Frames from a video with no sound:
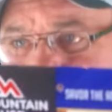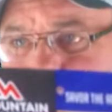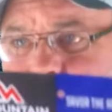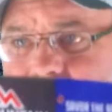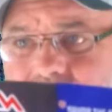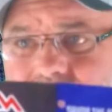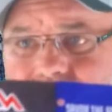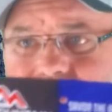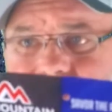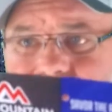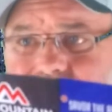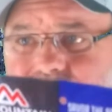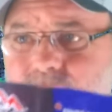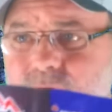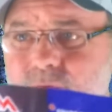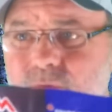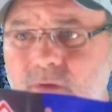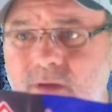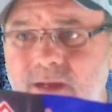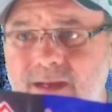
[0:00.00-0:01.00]
opposed
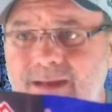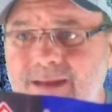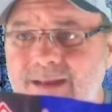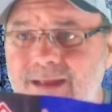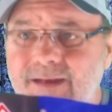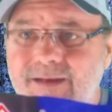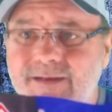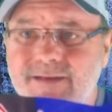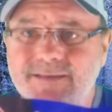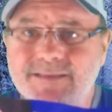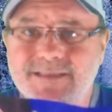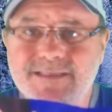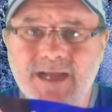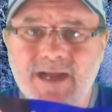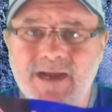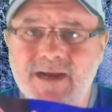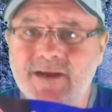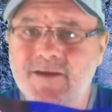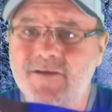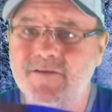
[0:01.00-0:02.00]
to I can get an
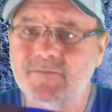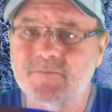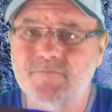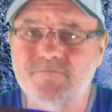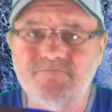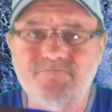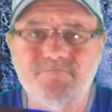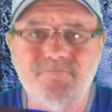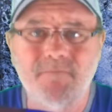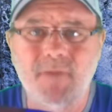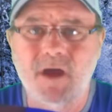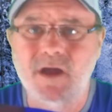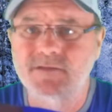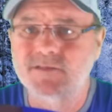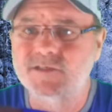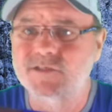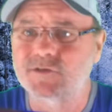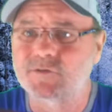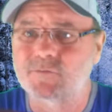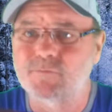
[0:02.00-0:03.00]
entire
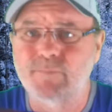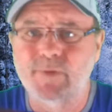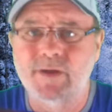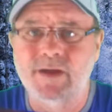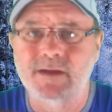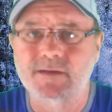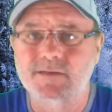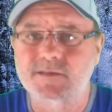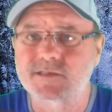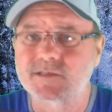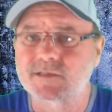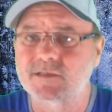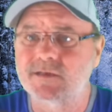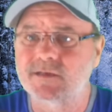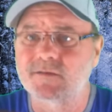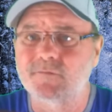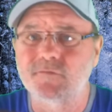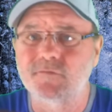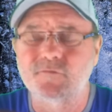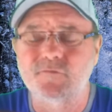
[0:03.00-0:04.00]
monster box
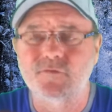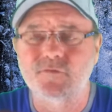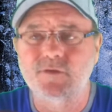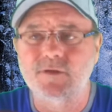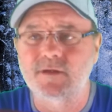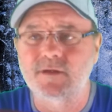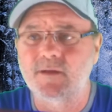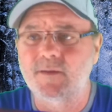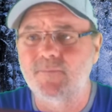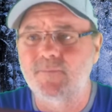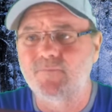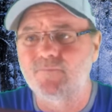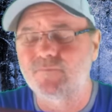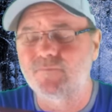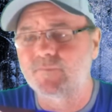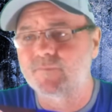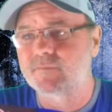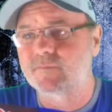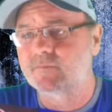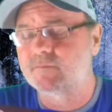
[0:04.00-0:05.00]
of
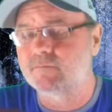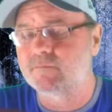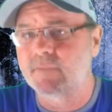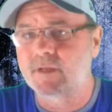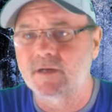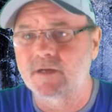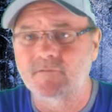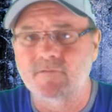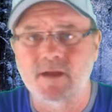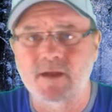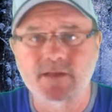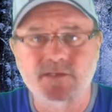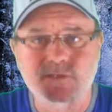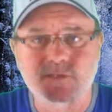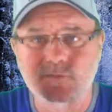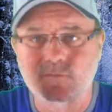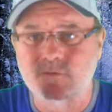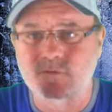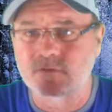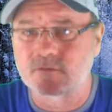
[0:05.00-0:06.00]
minute rice
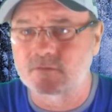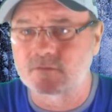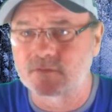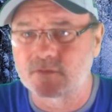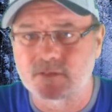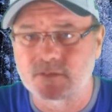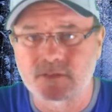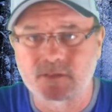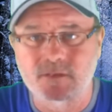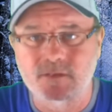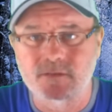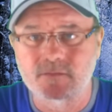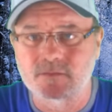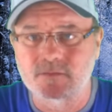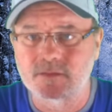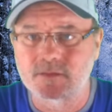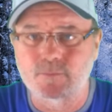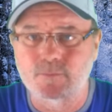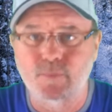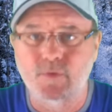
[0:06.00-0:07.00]
or the
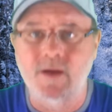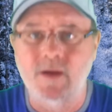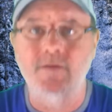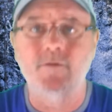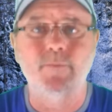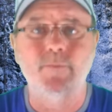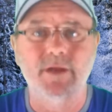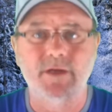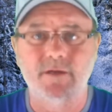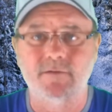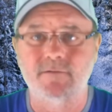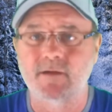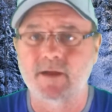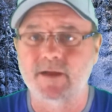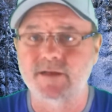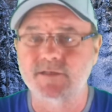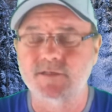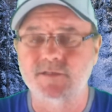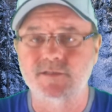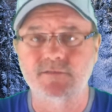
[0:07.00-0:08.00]
brown minute
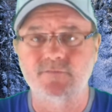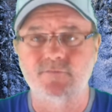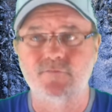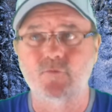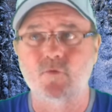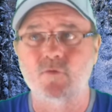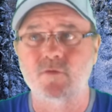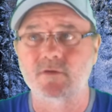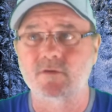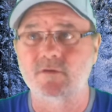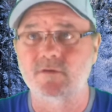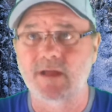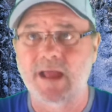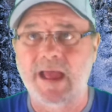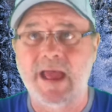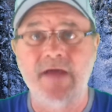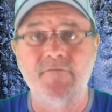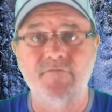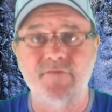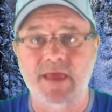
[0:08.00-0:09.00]
rice for
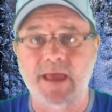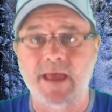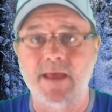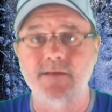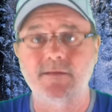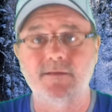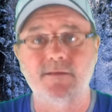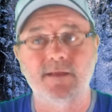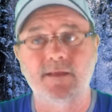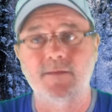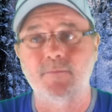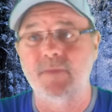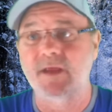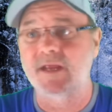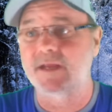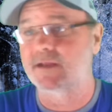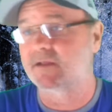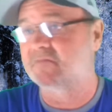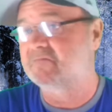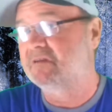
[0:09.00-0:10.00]
half that and
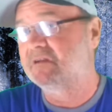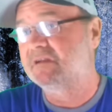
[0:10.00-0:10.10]
make